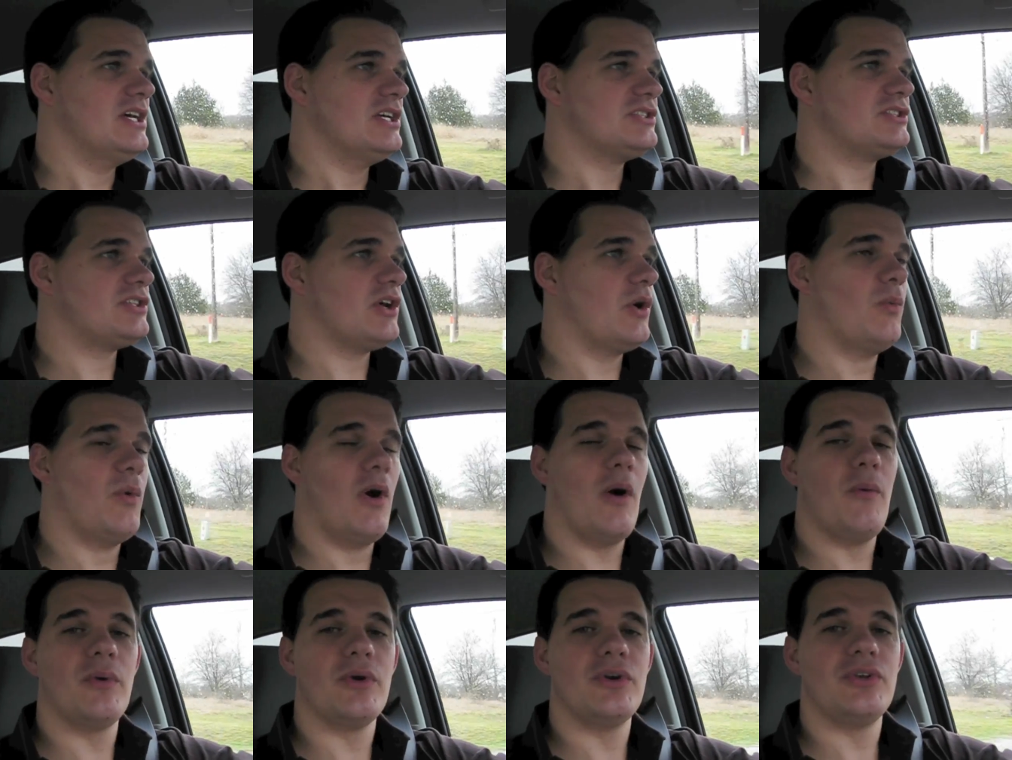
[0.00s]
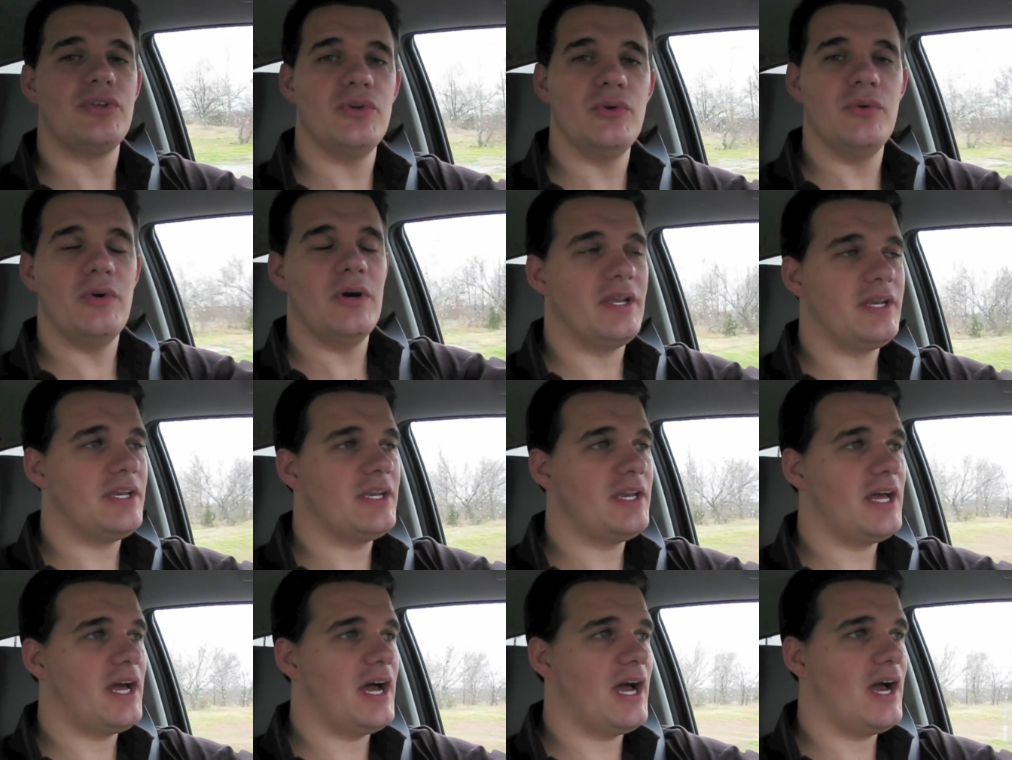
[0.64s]
So what we're
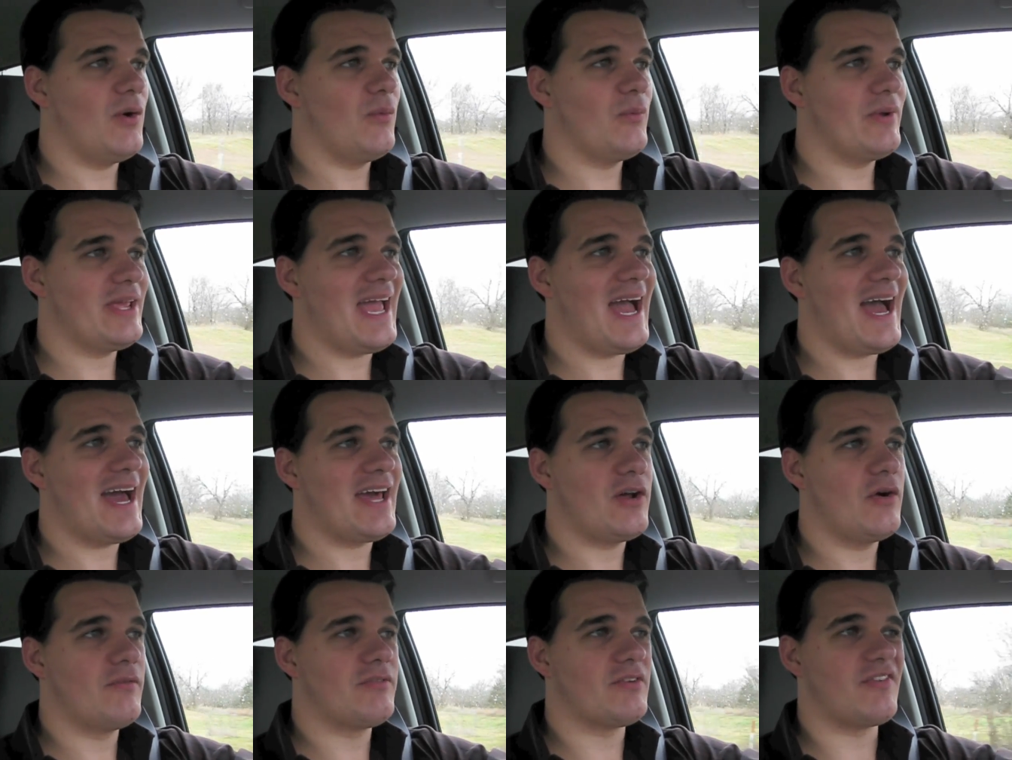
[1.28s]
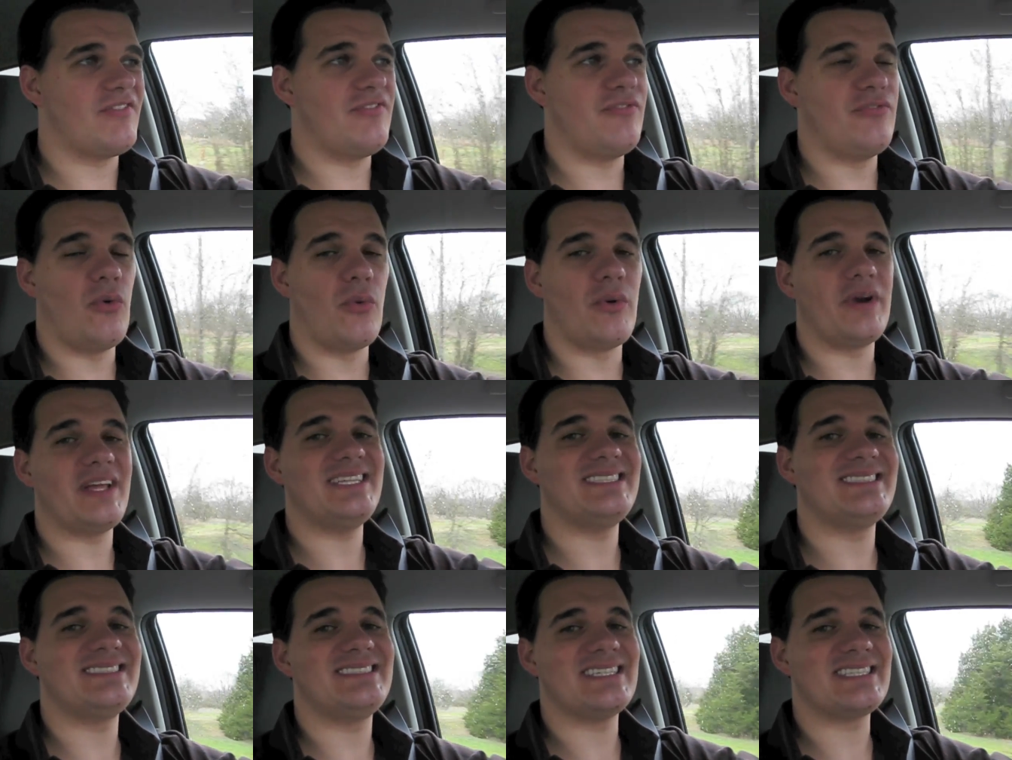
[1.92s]
doing, uh, we had over
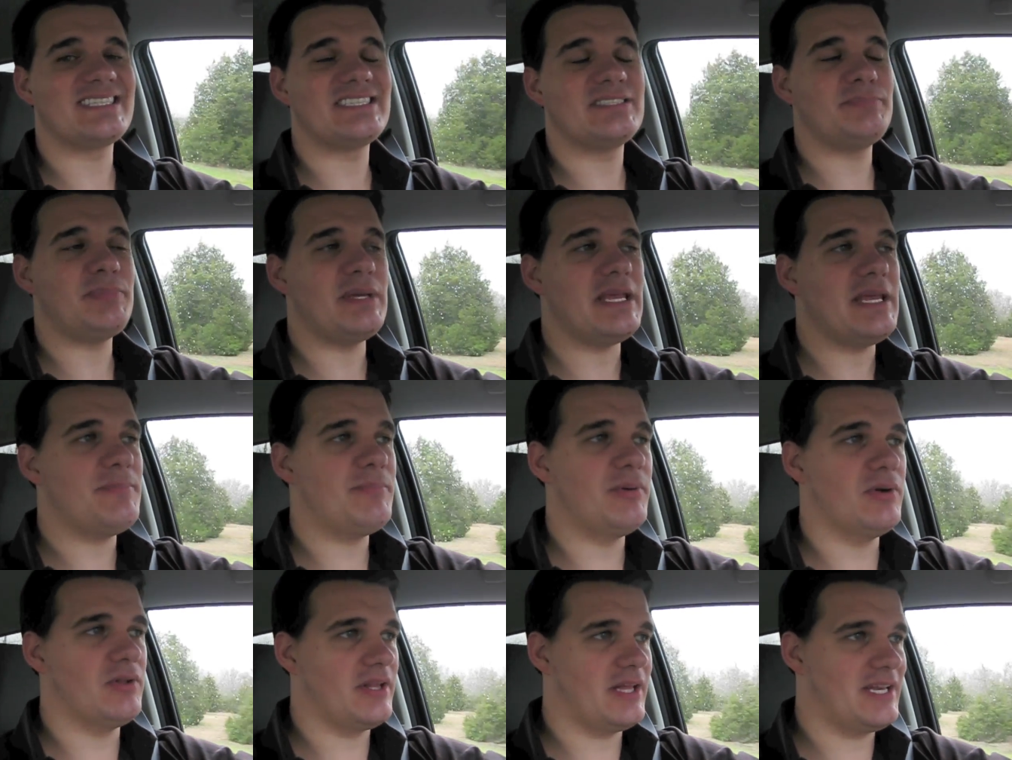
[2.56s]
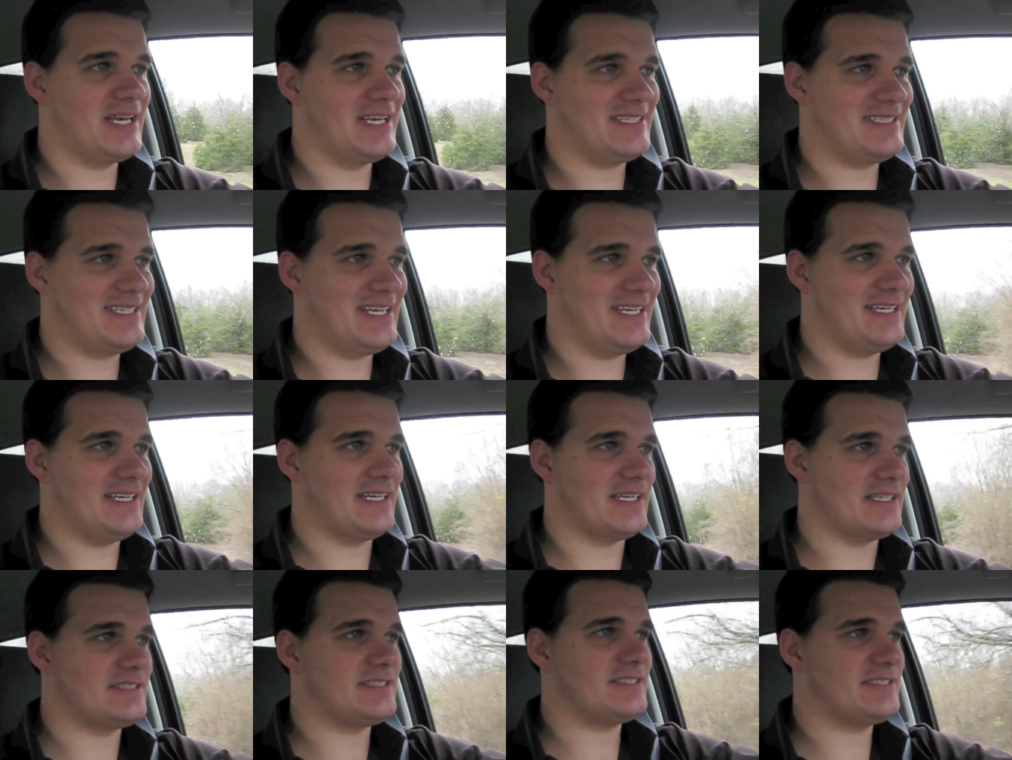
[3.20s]
46 people in
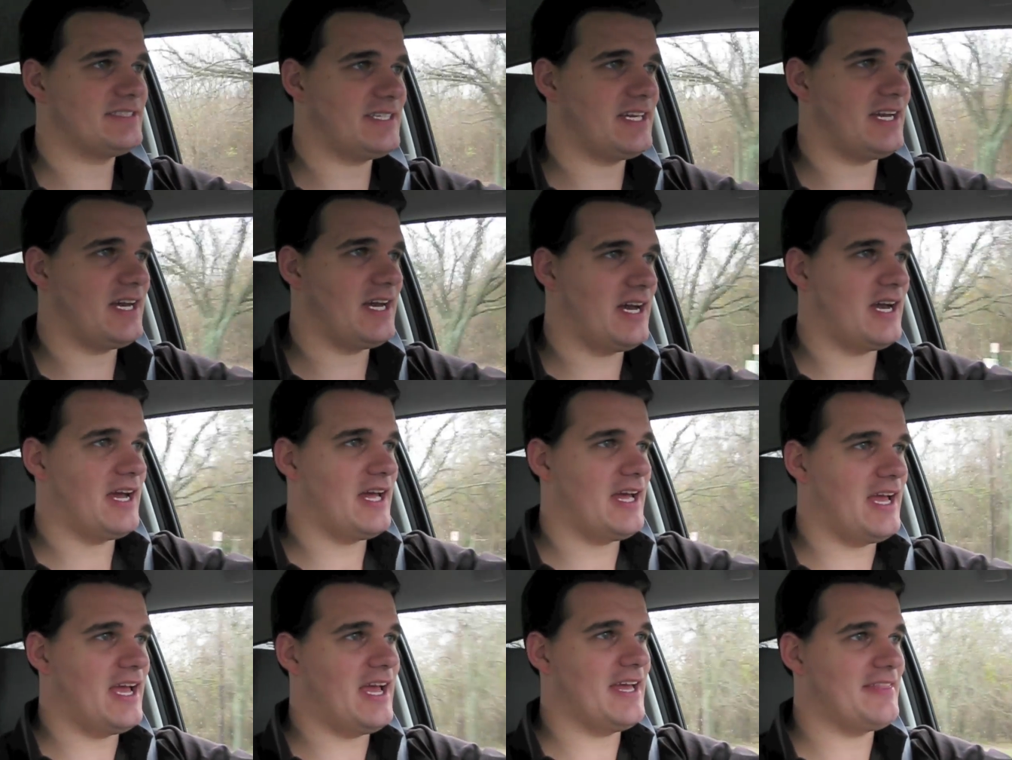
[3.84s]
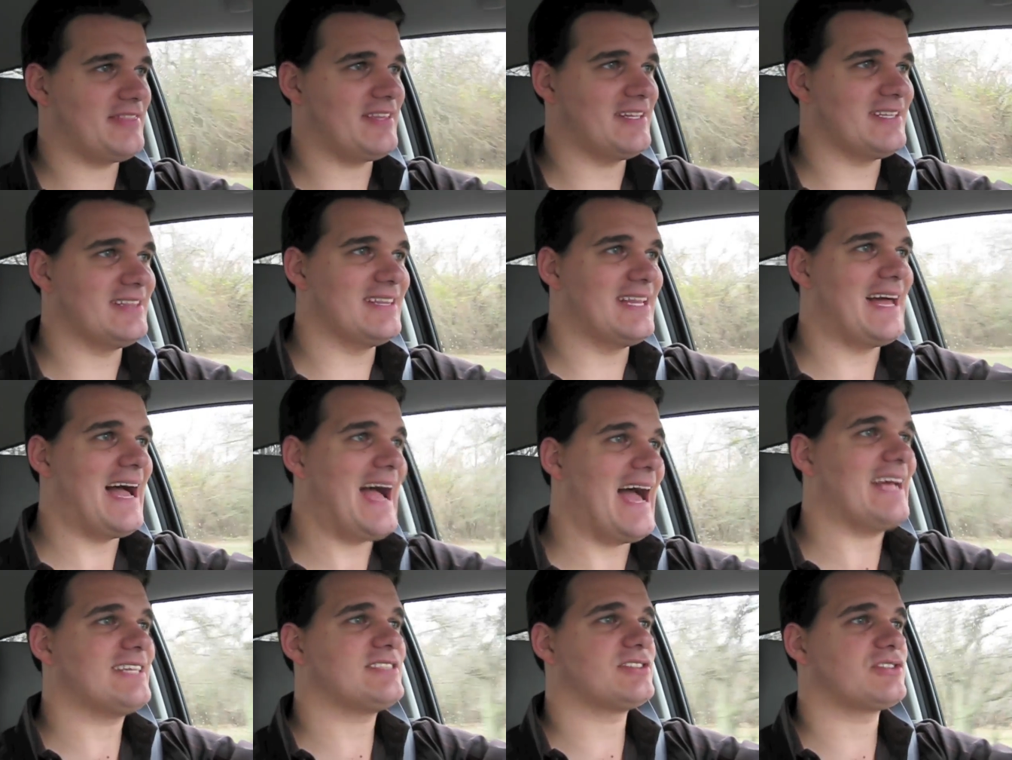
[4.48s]
attendance uh, at the
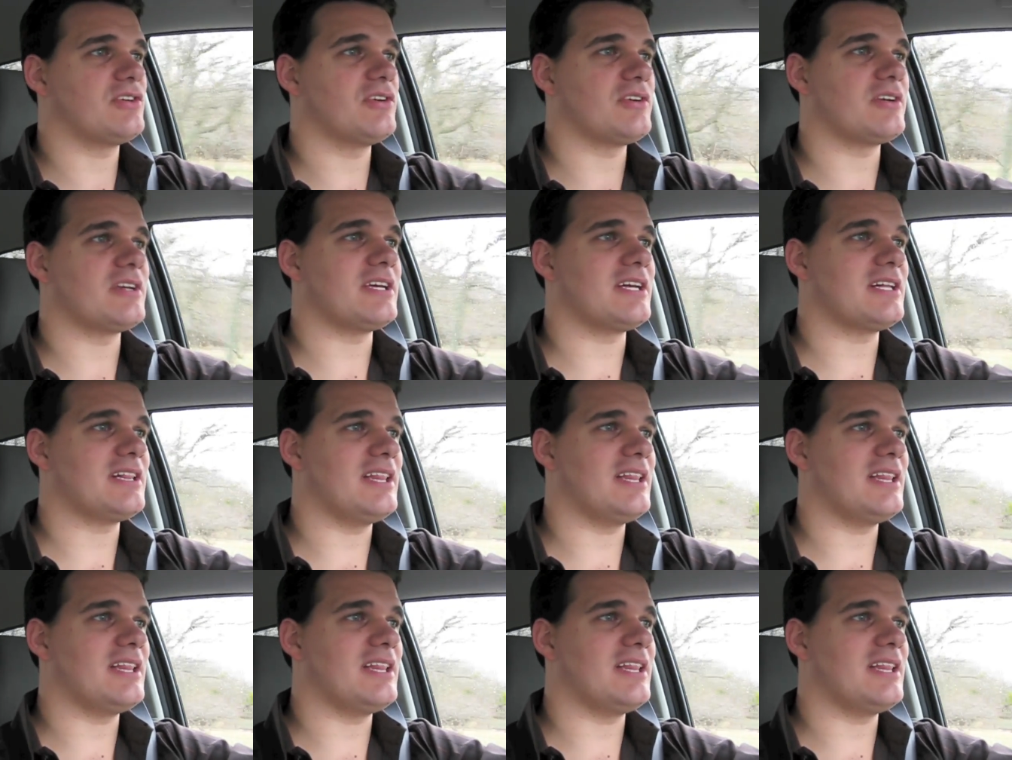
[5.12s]
last cooking